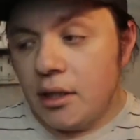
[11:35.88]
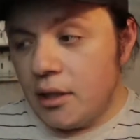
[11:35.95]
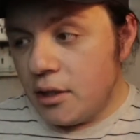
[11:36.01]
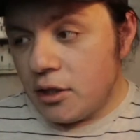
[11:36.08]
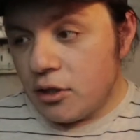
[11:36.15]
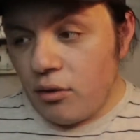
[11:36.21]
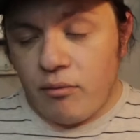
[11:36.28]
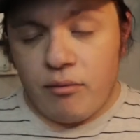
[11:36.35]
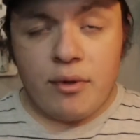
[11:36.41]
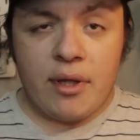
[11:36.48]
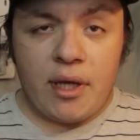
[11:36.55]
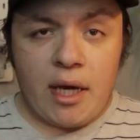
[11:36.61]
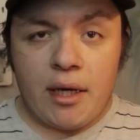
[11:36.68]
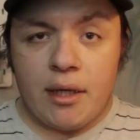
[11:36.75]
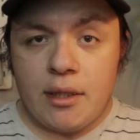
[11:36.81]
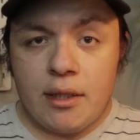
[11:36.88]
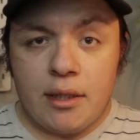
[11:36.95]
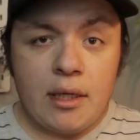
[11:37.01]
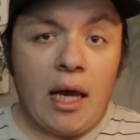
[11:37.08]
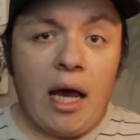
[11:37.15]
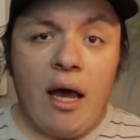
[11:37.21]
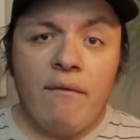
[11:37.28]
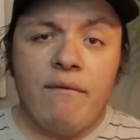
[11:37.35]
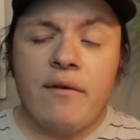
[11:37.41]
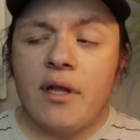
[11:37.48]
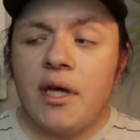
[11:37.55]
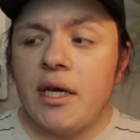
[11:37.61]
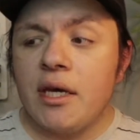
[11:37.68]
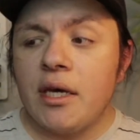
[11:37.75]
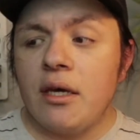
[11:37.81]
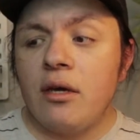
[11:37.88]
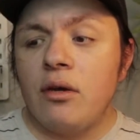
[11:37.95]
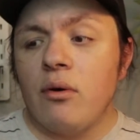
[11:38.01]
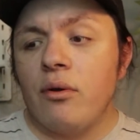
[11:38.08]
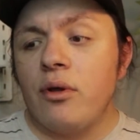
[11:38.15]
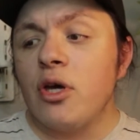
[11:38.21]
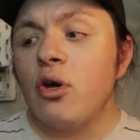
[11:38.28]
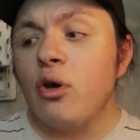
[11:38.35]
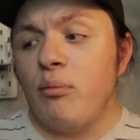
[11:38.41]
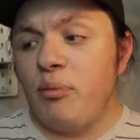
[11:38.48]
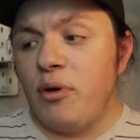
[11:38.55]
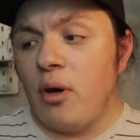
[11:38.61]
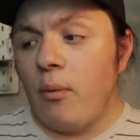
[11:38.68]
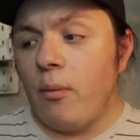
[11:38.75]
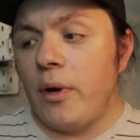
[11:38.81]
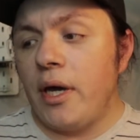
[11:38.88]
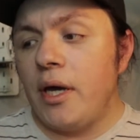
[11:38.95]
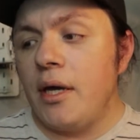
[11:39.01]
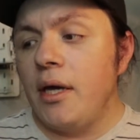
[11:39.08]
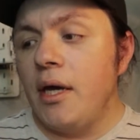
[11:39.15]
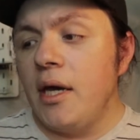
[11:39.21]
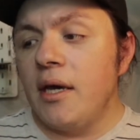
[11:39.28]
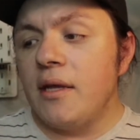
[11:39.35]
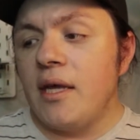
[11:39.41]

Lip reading: screwing that, I feel like there could be a way